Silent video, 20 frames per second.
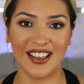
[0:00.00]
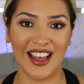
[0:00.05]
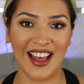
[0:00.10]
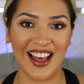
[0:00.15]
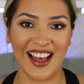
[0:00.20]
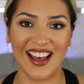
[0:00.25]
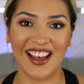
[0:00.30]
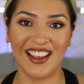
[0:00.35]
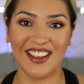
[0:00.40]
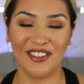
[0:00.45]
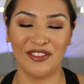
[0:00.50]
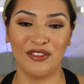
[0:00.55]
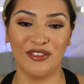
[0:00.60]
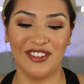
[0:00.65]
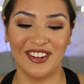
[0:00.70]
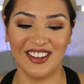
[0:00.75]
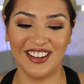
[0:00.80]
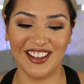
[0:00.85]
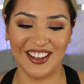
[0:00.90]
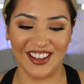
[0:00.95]
I
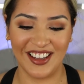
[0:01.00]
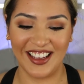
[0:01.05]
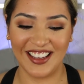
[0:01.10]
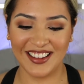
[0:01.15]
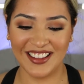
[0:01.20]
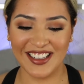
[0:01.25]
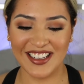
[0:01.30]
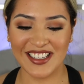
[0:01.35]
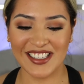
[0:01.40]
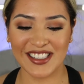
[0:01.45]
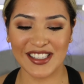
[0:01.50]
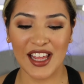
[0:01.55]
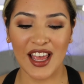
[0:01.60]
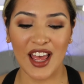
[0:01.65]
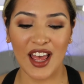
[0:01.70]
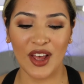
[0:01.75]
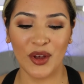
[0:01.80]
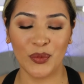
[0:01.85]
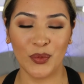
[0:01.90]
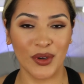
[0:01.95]
really like this.
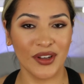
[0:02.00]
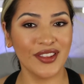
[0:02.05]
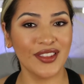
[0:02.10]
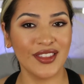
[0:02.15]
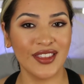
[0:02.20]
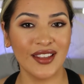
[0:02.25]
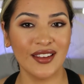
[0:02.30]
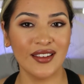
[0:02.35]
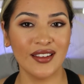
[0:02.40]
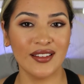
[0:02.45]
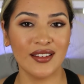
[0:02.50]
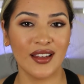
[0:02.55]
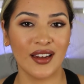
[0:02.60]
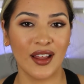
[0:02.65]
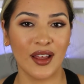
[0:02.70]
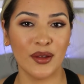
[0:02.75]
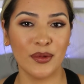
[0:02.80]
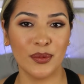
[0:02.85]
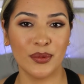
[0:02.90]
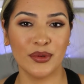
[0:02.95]
One thing that
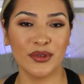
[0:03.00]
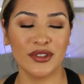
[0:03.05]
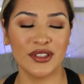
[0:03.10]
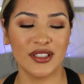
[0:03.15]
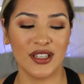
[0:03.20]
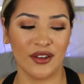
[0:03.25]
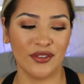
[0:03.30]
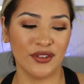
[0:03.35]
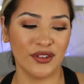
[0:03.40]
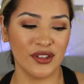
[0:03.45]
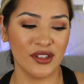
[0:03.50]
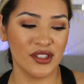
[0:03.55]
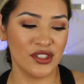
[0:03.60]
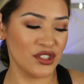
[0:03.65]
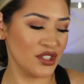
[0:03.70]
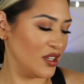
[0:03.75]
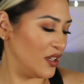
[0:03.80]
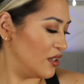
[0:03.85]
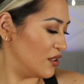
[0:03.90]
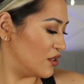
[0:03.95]
I would definitely
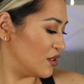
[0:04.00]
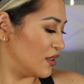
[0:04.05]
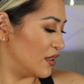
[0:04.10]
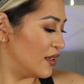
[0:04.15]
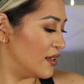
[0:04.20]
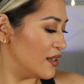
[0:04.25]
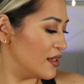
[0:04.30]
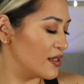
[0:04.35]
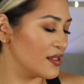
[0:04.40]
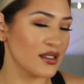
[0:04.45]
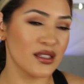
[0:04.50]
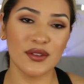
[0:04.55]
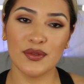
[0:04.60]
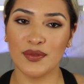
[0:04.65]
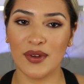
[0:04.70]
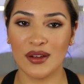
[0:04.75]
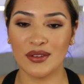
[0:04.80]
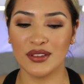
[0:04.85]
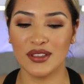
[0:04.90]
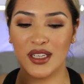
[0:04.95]
change is the
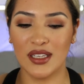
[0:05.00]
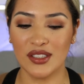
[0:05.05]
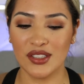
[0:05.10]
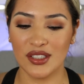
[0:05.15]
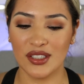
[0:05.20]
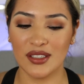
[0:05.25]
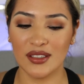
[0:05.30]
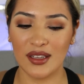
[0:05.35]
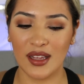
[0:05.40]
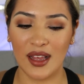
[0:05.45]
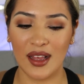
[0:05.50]
foundation.